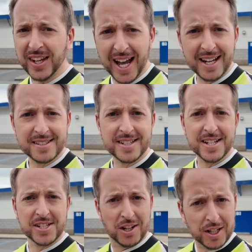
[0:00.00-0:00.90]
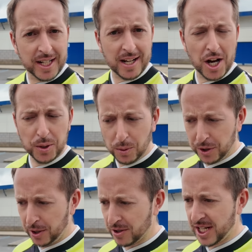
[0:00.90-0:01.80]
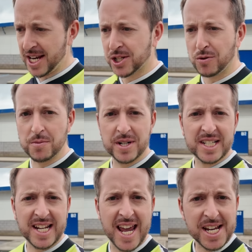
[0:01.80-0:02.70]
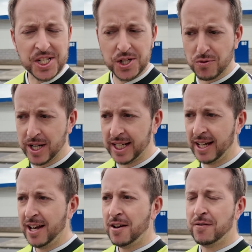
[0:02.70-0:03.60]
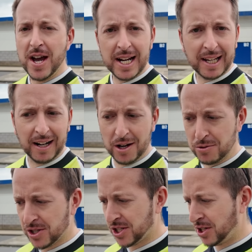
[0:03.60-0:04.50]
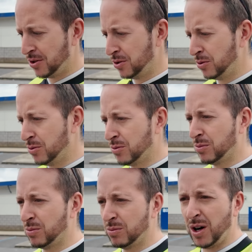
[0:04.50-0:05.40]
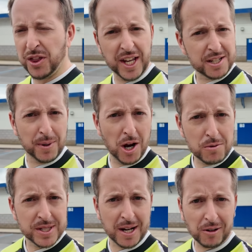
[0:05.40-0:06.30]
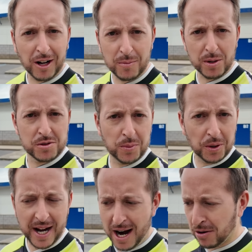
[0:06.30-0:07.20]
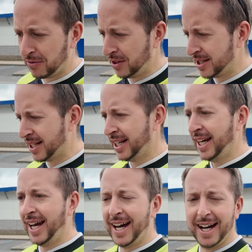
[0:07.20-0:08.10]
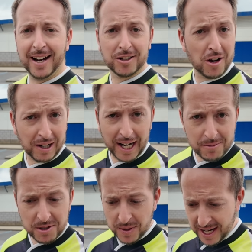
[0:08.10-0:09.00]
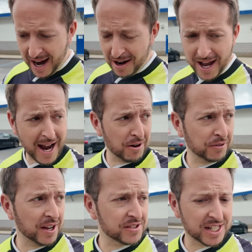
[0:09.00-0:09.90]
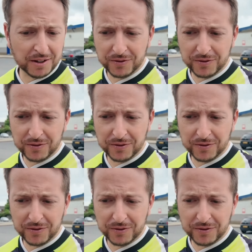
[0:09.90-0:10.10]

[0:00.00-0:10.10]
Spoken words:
and a slightly unorthodox history, but it's a history fairly close to what I think is my hometown club. I was born in Hereford. I can't claim to be a Hereford FC